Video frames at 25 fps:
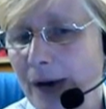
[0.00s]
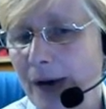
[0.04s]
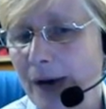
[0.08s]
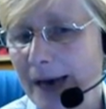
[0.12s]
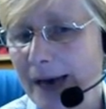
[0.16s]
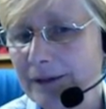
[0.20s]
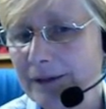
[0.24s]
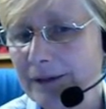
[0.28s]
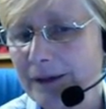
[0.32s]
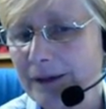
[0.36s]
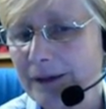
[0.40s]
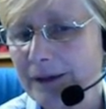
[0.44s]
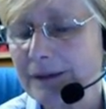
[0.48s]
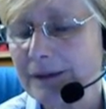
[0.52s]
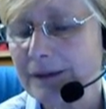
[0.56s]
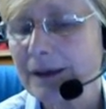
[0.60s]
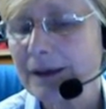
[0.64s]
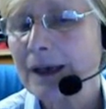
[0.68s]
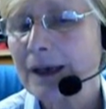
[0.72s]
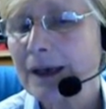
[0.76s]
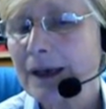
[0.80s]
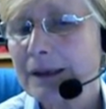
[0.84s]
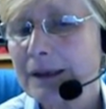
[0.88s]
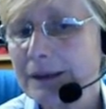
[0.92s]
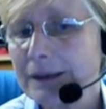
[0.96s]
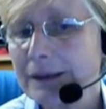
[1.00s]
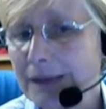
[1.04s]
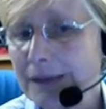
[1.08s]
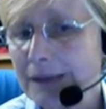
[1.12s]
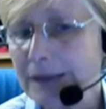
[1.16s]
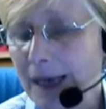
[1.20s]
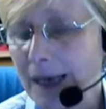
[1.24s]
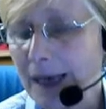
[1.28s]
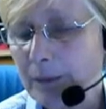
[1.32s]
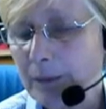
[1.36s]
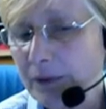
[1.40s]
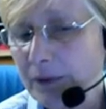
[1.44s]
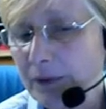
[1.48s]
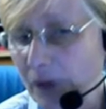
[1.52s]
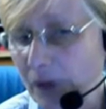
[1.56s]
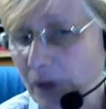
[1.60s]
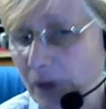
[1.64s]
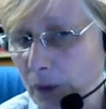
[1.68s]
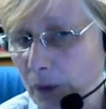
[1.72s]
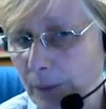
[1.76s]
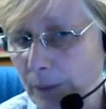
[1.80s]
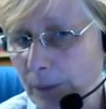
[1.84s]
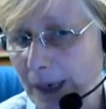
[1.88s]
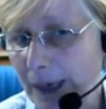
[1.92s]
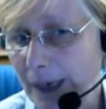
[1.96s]
access the library's
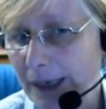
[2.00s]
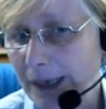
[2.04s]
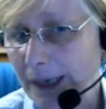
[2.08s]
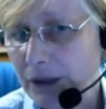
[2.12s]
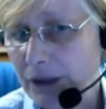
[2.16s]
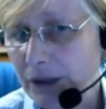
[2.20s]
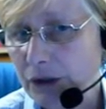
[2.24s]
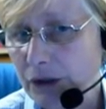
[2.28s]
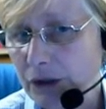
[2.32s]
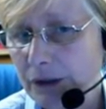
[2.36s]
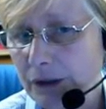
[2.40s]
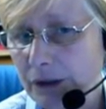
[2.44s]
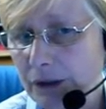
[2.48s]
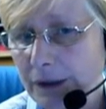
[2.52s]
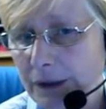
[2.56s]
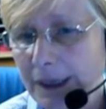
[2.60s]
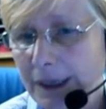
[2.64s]
homepage.